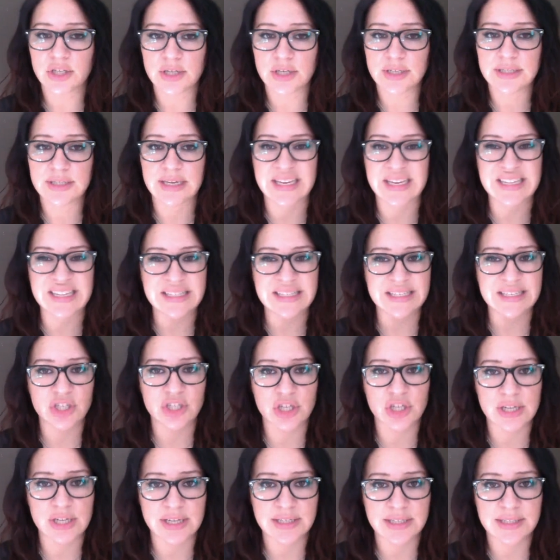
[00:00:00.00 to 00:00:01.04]

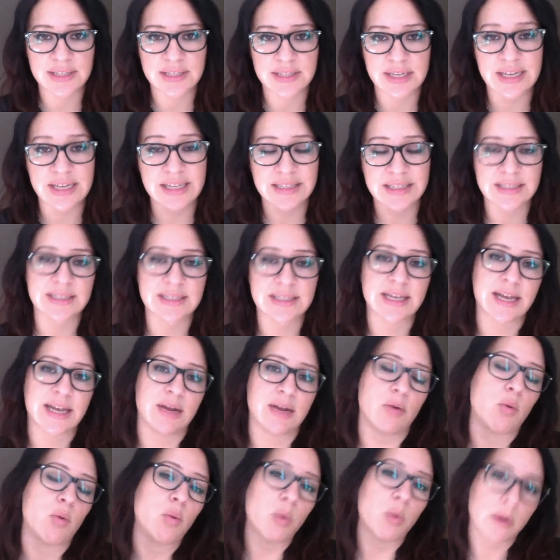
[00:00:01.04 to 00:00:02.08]
Indigenous Insight
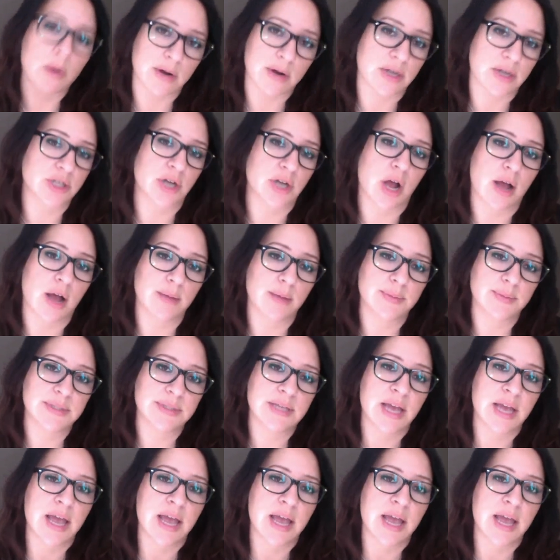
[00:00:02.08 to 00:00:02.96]
workshops.